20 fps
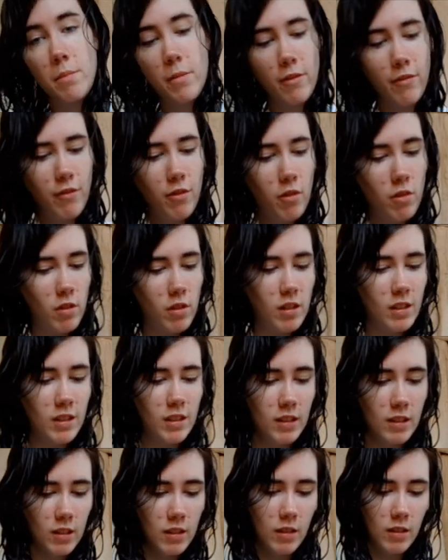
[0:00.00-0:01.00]
Before,
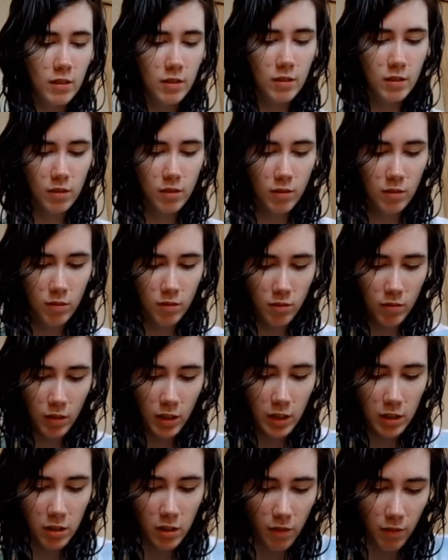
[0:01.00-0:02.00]

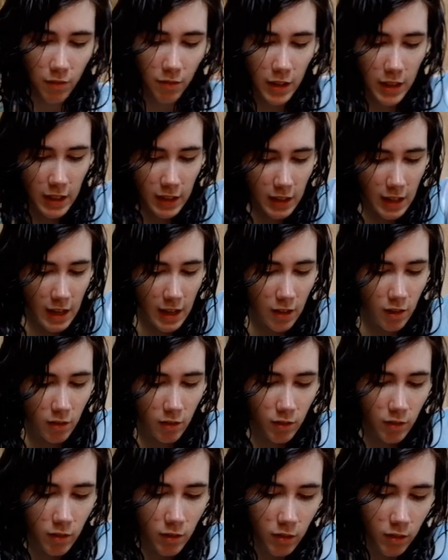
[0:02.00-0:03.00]
why are you not fitting now?